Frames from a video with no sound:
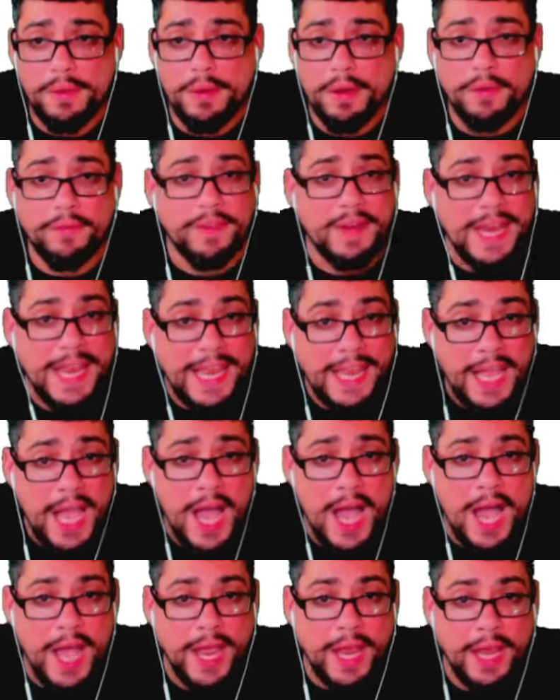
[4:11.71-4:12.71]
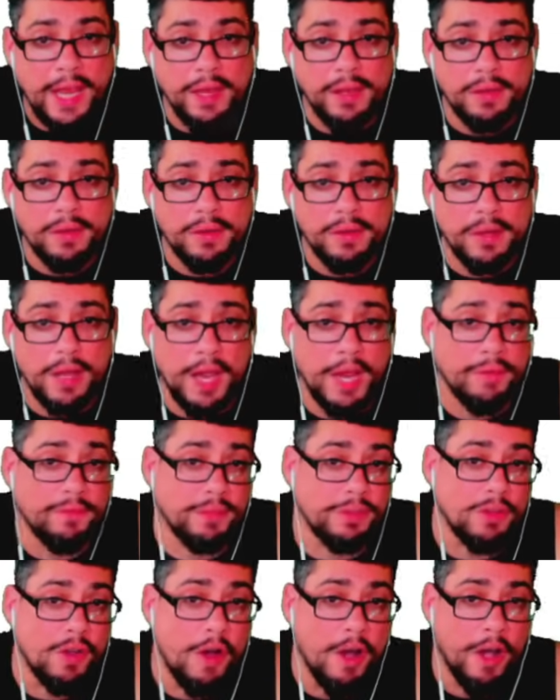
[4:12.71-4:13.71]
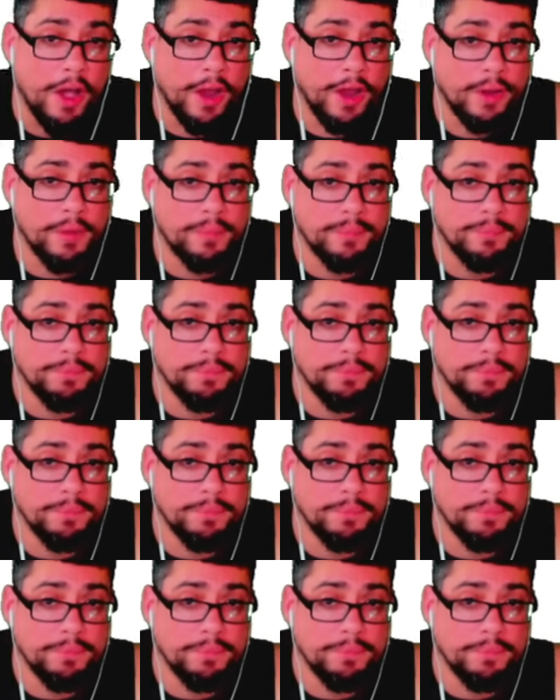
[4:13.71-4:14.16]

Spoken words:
of an AI avatar.